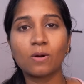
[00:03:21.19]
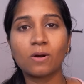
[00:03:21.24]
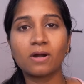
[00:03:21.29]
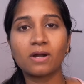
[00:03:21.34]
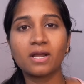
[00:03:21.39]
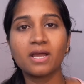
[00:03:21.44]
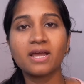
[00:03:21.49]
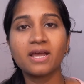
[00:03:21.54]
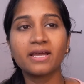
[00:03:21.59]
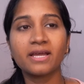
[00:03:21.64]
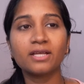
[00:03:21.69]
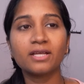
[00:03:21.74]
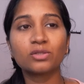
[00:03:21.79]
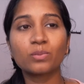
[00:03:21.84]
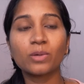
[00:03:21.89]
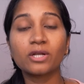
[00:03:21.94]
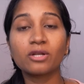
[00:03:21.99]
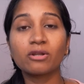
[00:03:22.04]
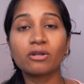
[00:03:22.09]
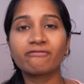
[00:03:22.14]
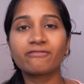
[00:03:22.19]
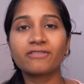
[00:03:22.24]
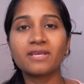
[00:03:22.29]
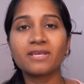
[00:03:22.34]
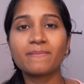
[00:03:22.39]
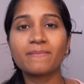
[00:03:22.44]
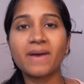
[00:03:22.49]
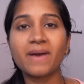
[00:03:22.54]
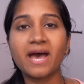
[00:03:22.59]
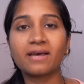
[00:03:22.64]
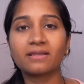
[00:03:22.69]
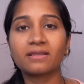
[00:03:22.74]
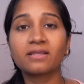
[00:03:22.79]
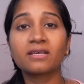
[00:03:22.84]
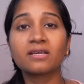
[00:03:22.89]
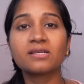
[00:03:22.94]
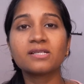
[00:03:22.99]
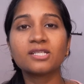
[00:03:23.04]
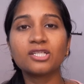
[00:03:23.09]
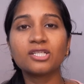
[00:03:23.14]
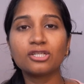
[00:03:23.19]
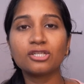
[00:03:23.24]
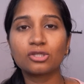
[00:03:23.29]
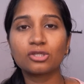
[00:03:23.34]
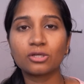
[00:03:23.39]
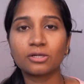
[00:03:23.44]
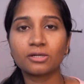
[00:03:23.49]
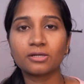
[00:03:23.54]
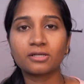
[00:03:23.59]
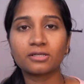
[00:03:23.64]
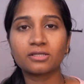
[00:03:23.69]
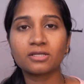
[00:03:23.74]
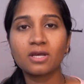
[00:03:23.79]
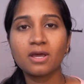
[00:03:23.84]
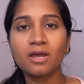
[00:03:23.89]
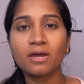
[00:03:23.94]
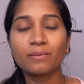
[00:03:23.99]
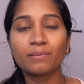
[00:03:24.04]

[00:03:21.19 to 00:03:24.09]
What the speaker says: or "He's one of the math teachers,"